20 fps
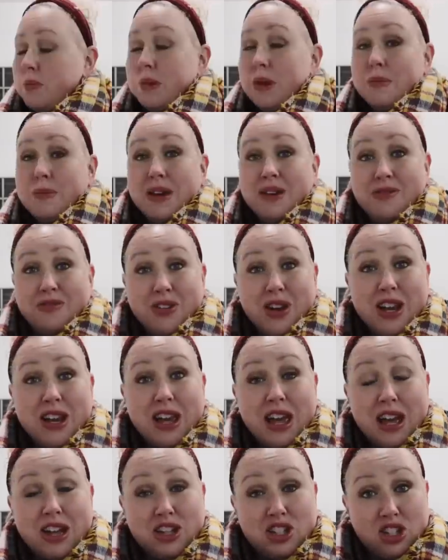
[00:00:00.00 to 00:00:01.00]
but my friend
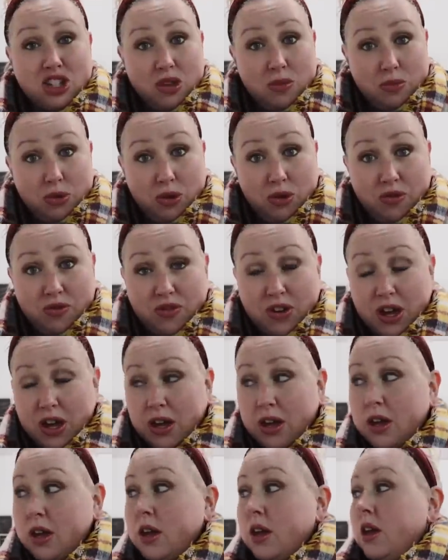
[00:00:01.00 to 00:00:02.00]
Ashley
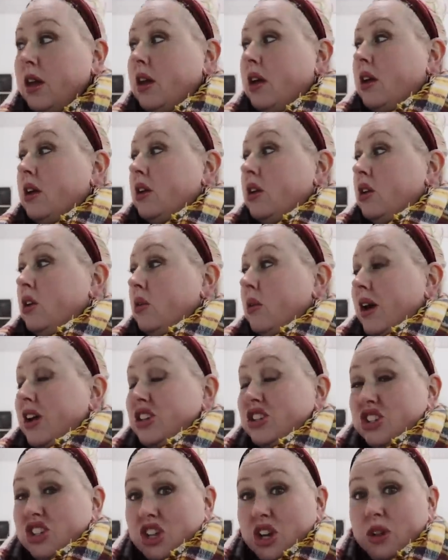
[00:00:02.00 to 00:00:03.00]
Bufa, who I
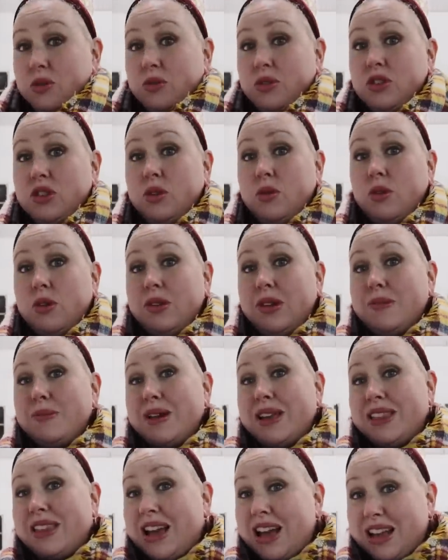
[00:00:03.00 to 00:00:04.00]
shared with you in
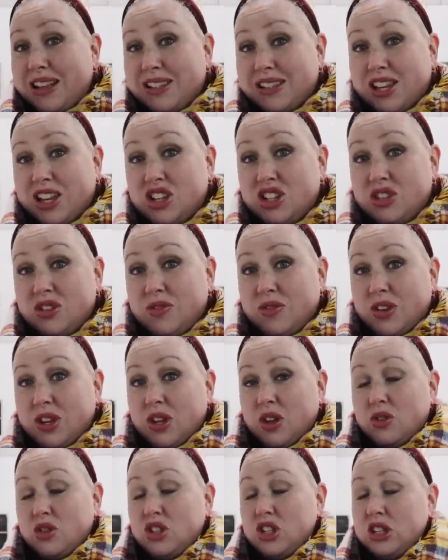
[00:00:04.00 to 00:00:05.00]
my last kitchen
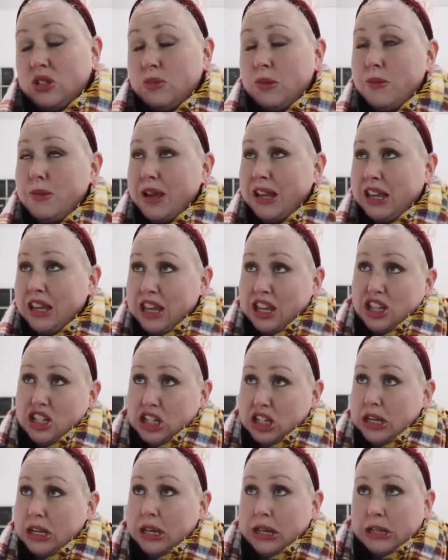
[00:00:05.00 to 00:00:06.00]
video, she has been my
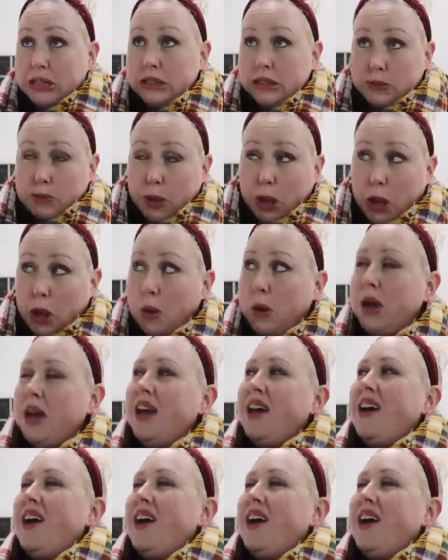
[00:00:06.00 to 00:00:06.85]
kitchen inspo.